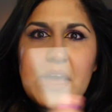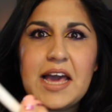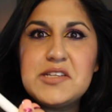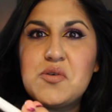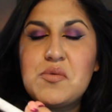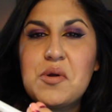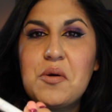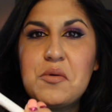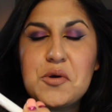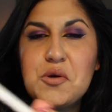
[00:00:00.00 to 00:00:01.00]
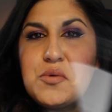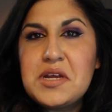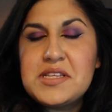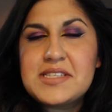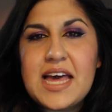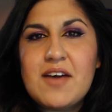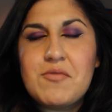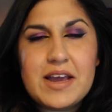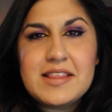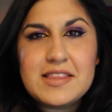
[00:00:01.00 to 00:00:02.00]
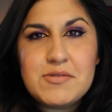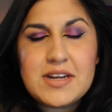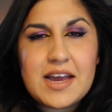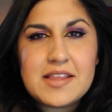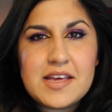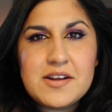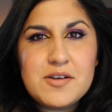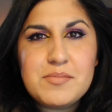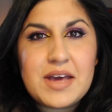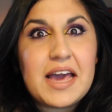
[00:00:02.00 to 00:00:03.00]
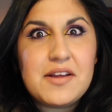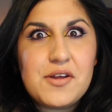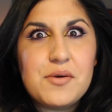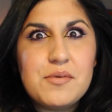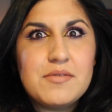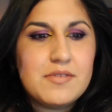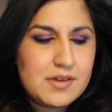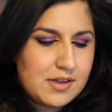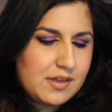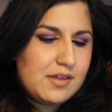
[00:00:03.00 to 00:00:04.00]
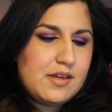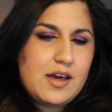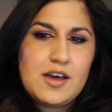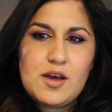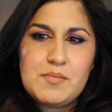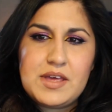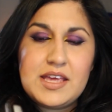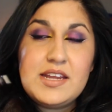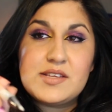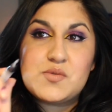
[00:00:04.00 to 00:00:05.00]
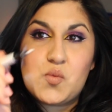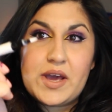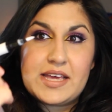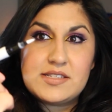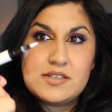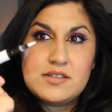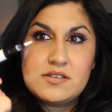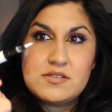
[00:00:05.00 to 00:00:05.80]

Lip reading: I don't know who needs to have white liquid eyeliner, but I do. It is white.